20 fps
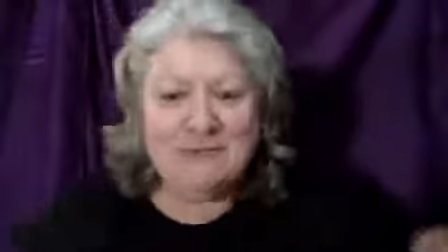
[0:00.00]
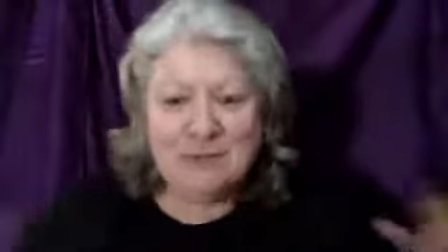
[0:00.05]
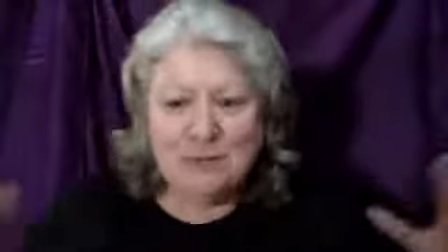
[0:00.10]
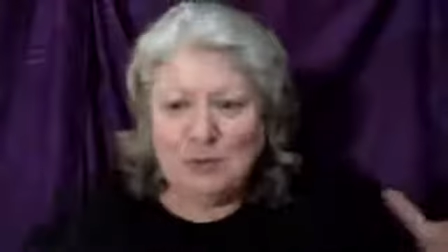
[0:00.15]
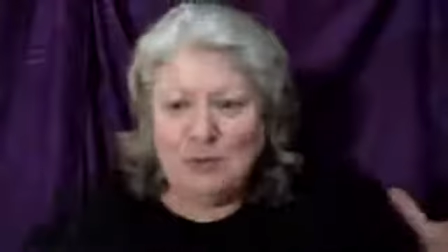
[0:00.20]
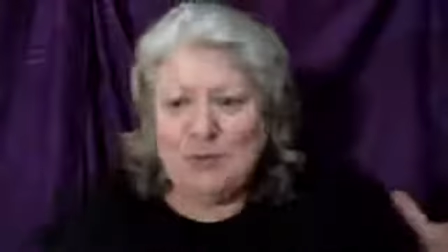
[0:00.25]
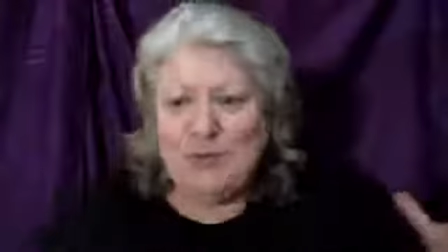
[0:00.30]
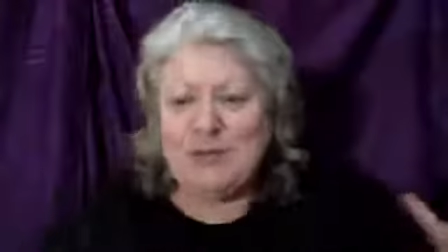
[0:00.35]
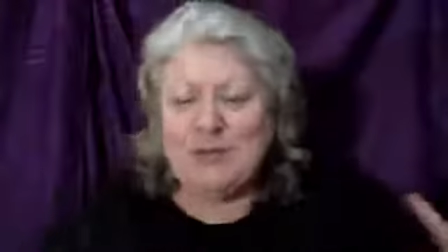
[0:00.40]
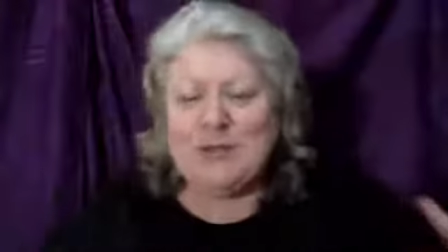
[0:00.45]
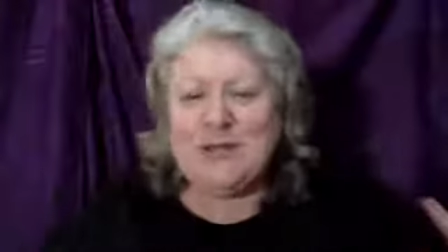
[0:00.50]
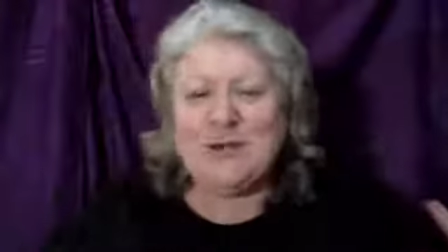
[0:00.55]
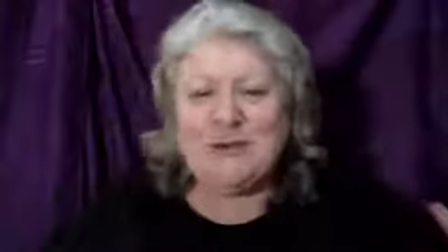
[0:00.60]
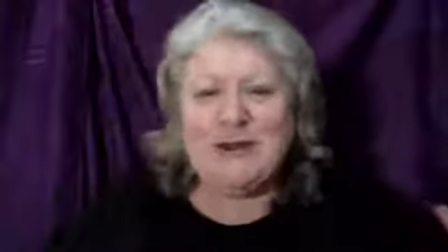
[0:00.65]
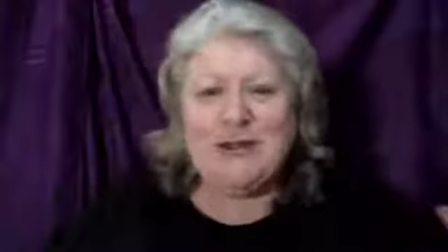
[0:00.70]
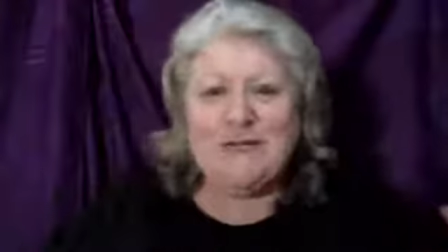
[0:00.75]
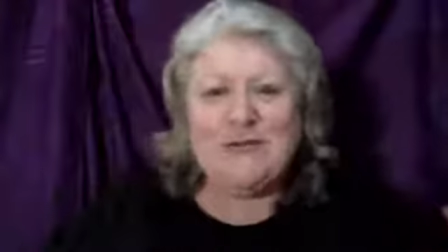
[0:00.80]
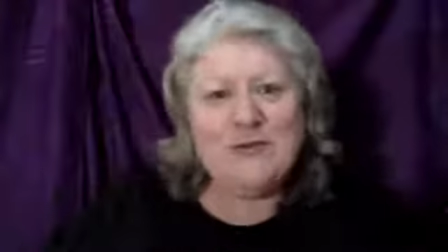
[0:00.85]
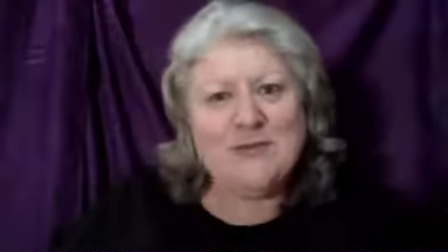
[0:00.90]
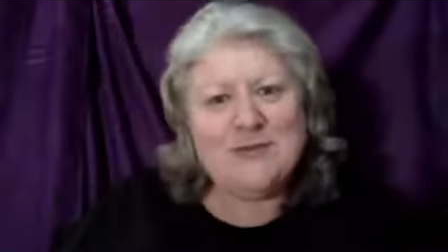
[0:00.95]
the more people that are
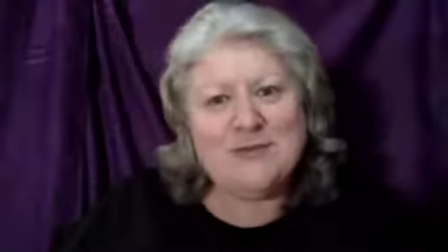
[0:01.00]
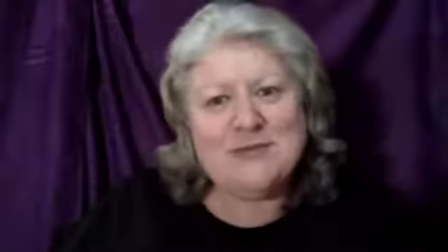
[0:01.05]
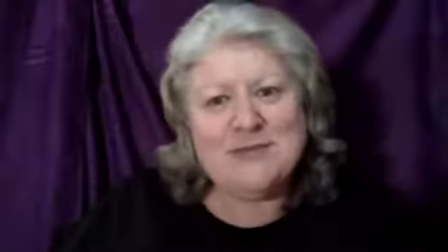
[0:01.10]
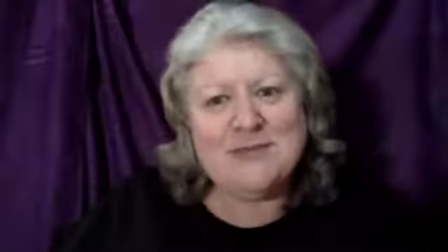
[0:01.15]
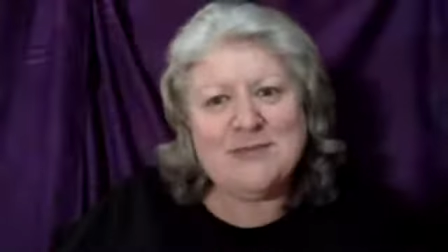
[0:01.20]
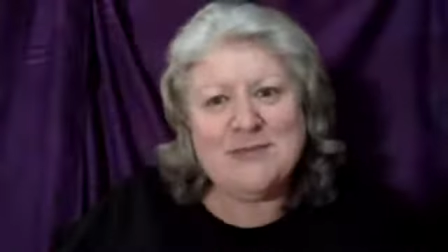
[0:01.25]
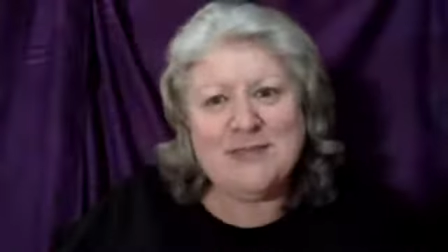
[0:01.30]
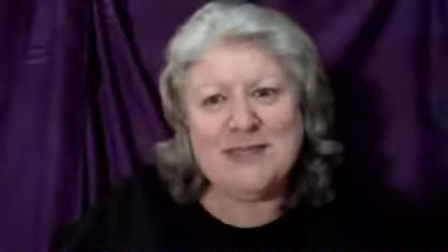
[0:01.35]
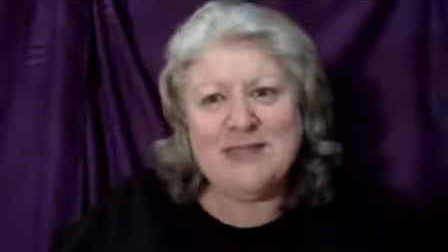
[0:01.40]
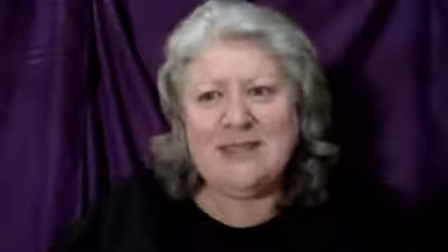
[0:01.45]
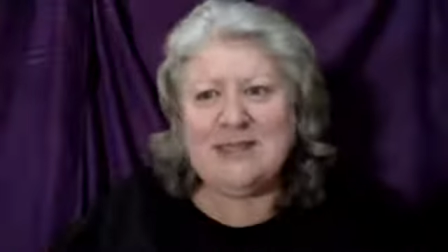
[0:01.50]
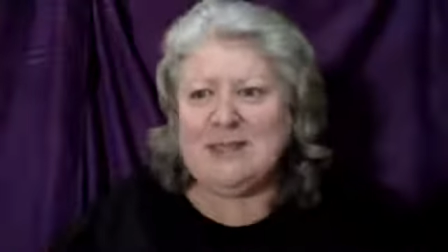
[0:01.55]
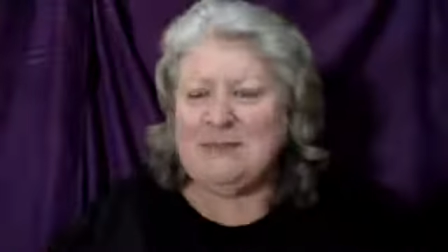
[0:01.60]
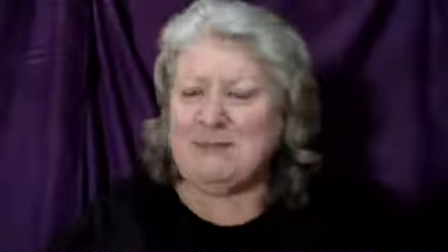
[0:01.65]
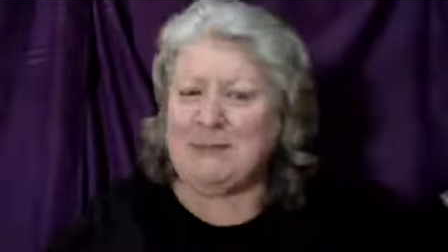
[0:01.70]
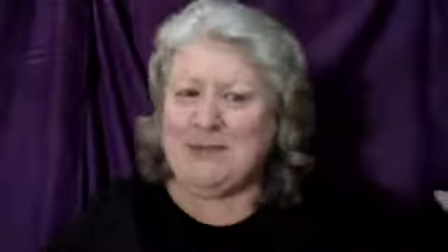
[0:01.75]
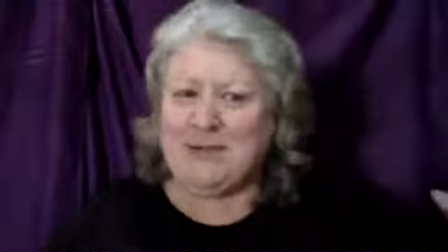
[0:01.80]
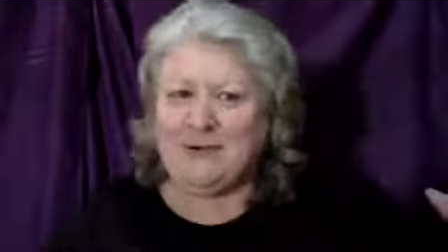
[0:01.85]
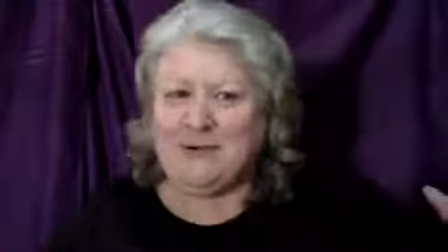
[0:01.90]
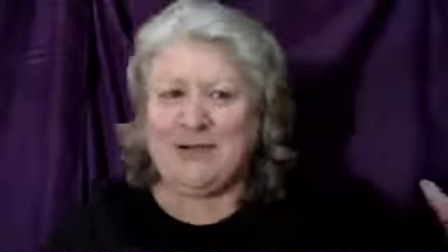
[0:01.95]
grateful for something, the
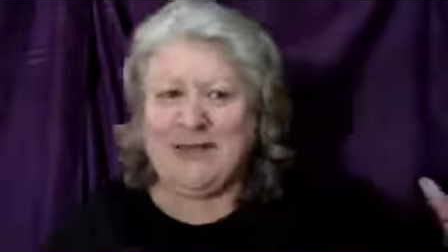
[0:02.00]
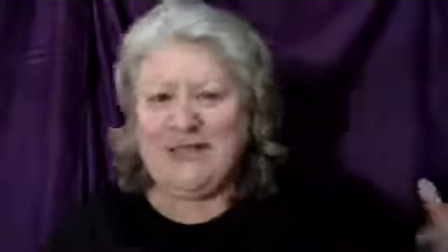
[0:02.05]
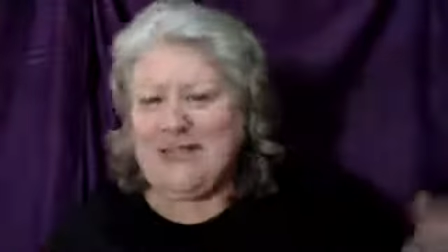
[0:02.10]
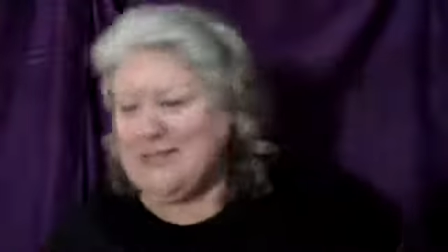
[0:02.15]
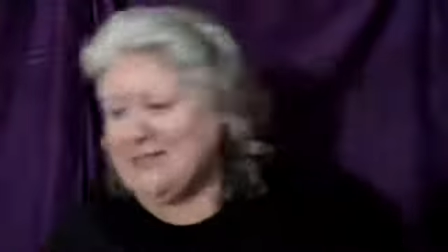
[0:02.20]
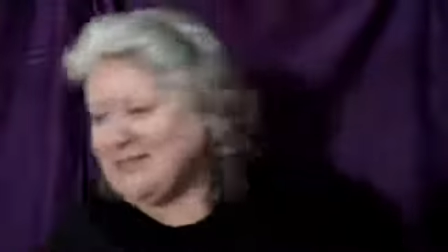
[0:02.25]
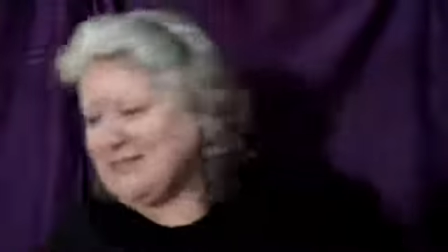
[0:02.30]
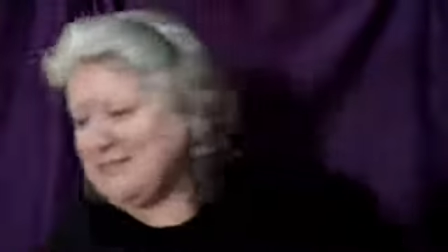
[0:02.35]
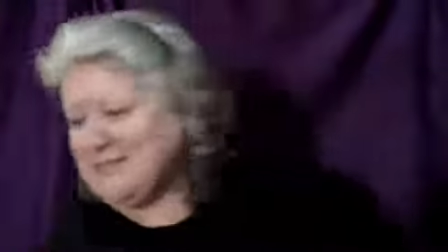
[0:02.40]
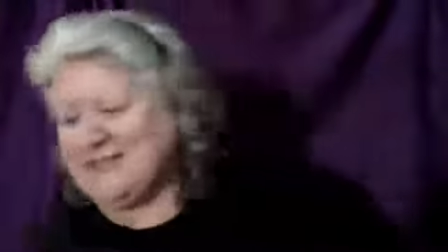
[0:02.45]
better it is.